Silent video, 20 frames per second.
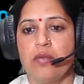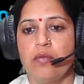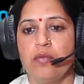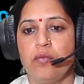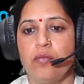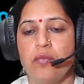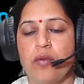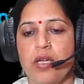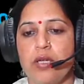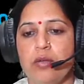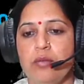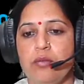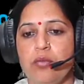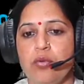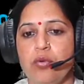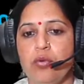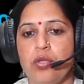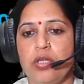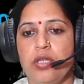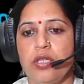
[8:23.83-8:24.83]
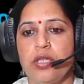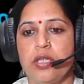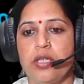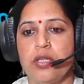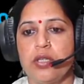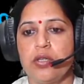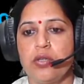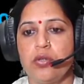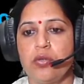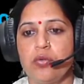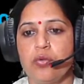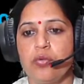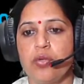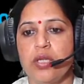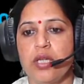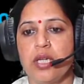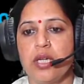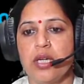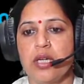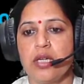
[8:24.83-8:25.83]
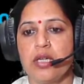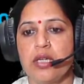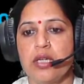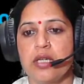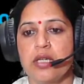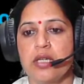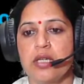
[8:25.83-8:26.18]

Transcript: 1 mole urea,